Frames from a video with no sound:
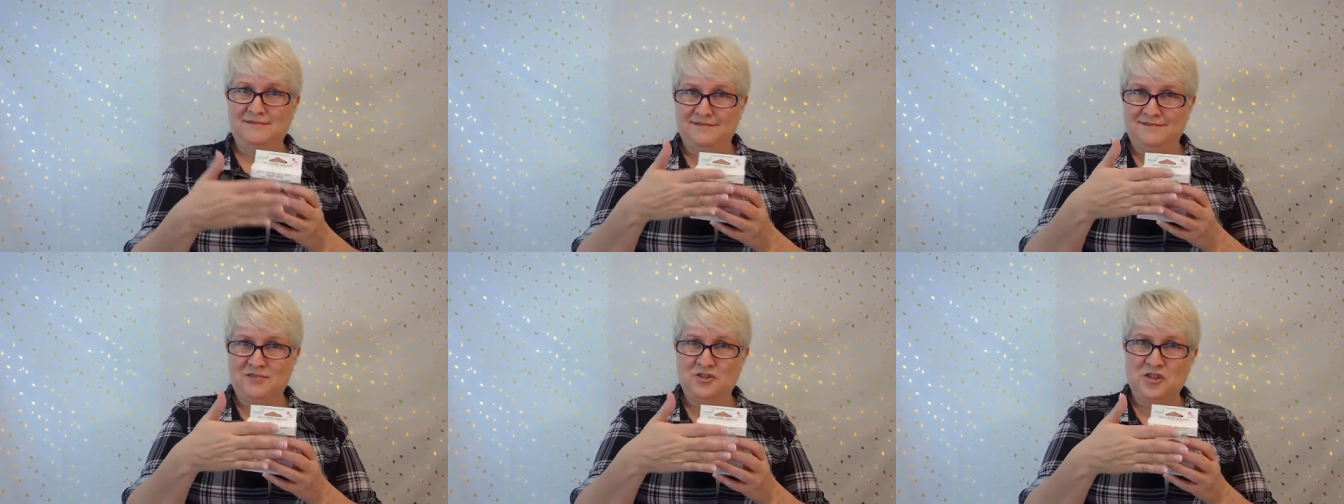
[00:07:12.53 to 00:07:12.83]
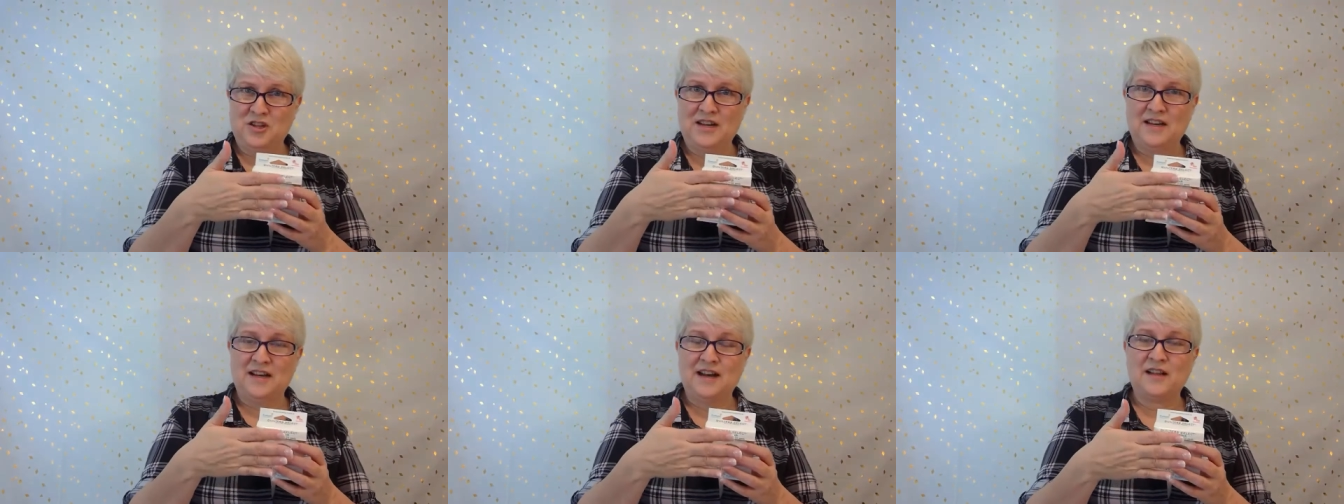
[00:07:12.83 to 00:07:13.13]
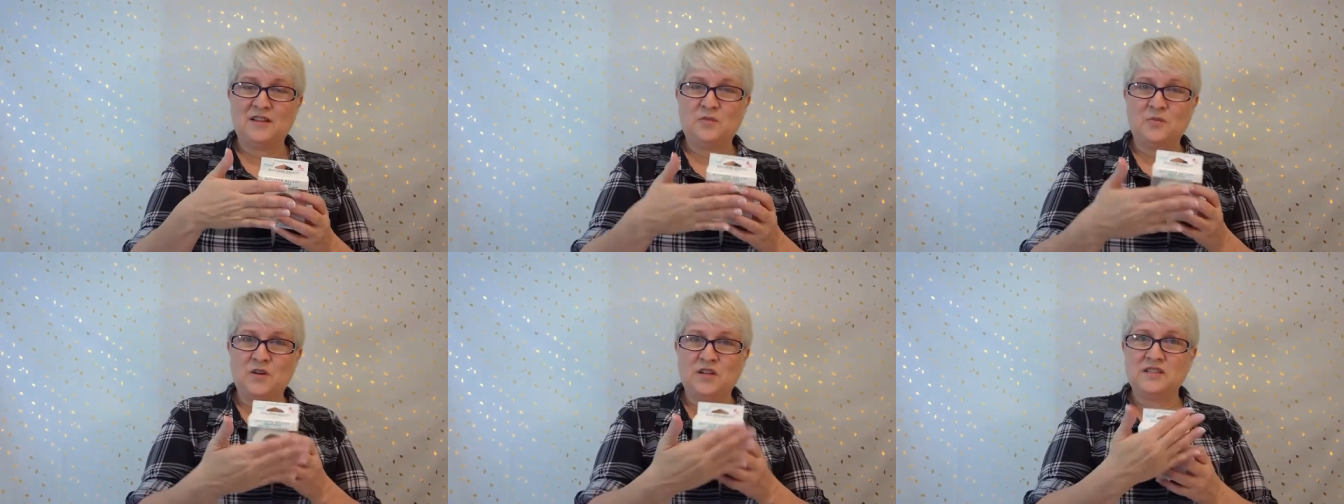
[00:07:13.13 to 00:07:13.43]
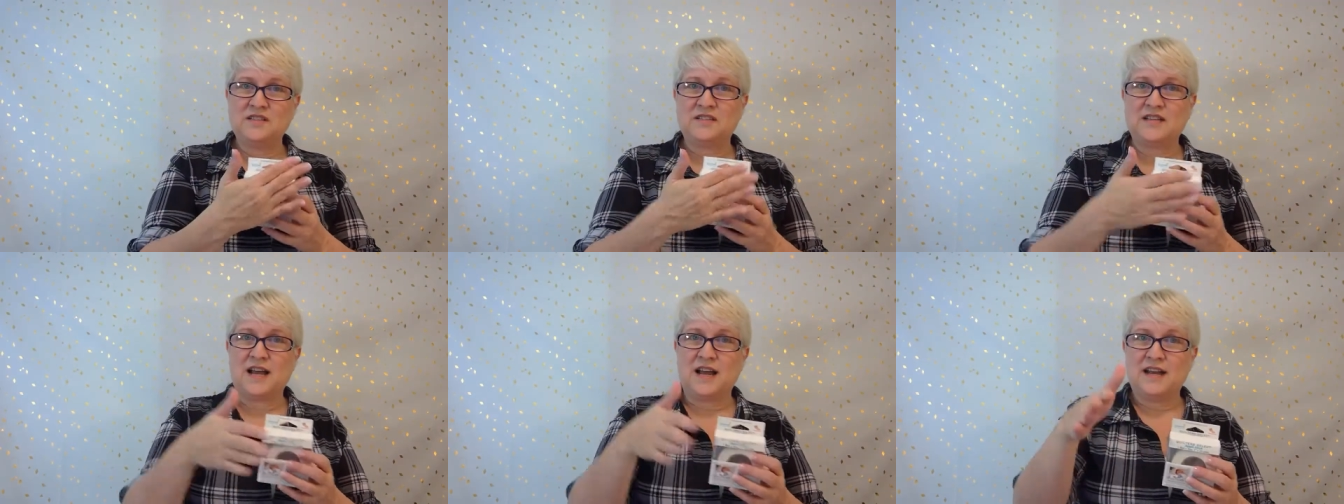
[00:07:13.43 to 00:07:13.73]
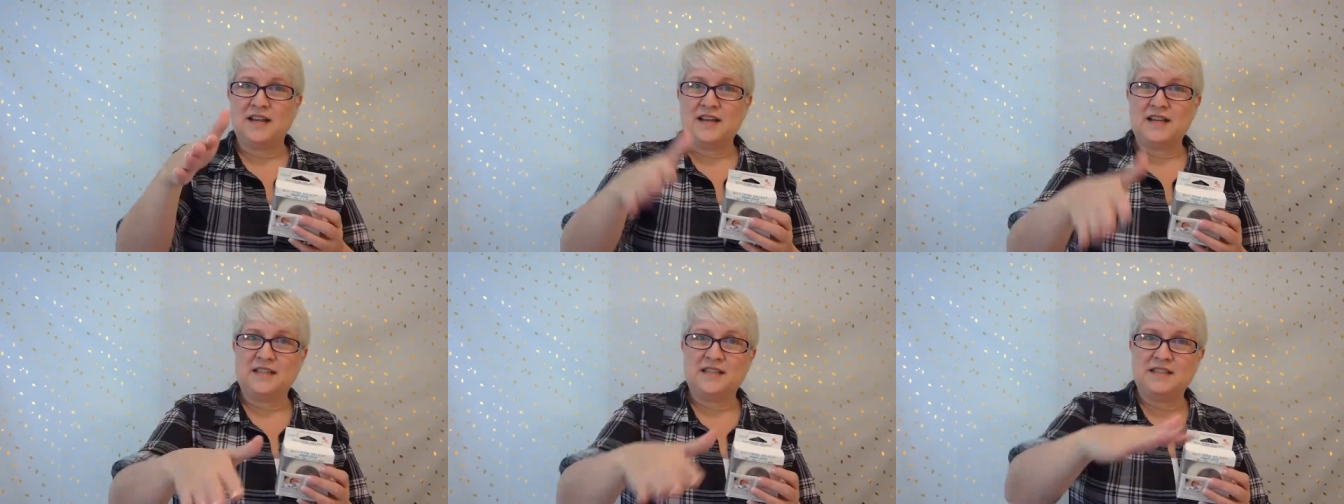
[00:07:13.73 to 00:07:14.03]
set it on the one
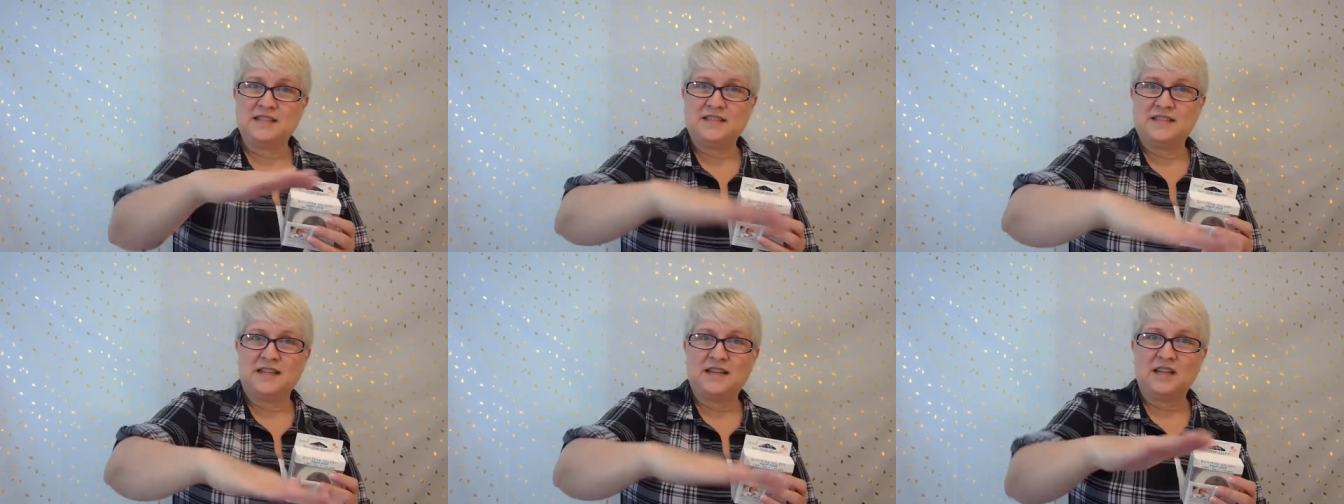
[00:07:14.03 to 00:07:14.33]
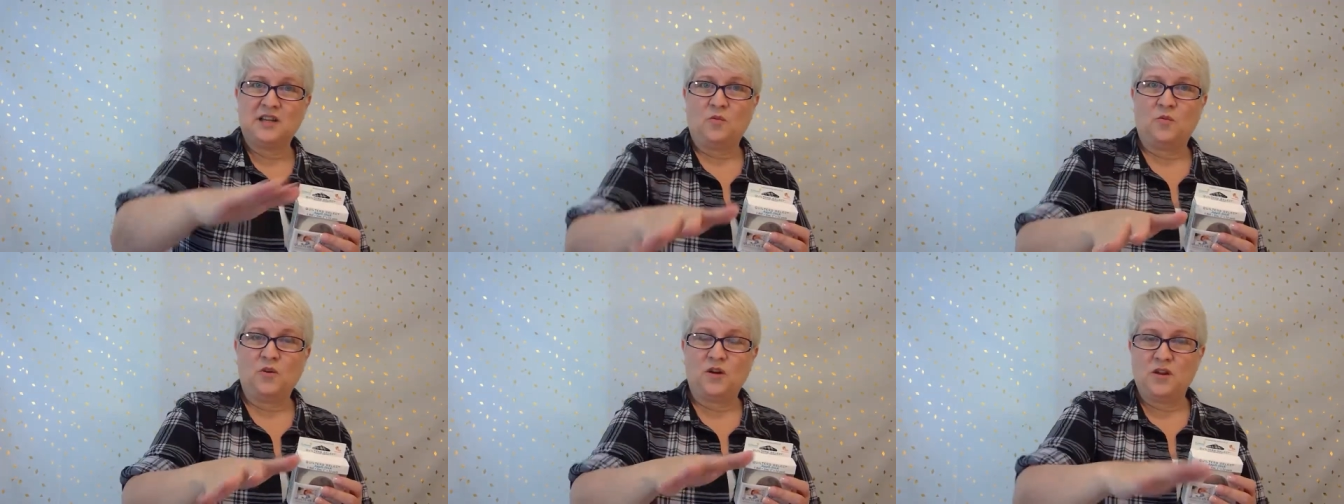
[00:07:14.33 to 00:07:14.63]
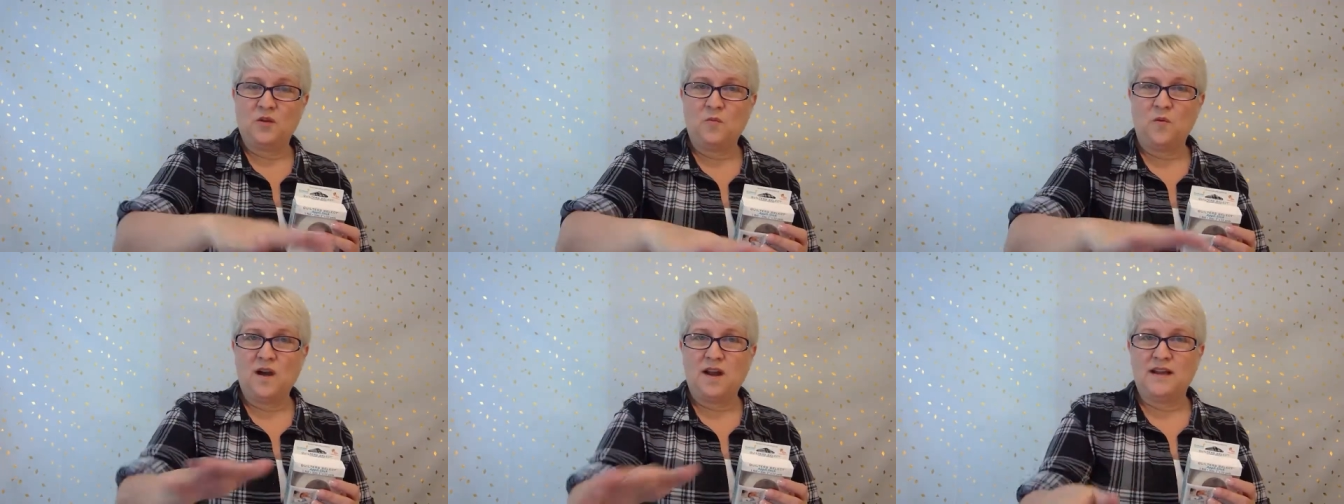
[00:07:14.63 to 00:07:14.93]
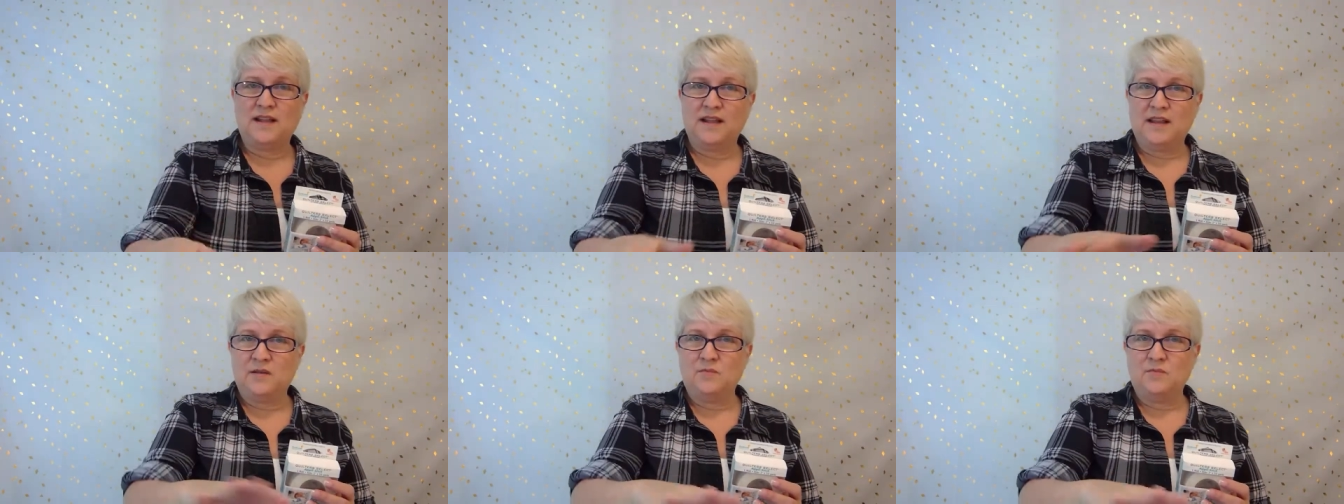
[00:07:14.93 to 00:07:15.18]
side and then stick it where you want it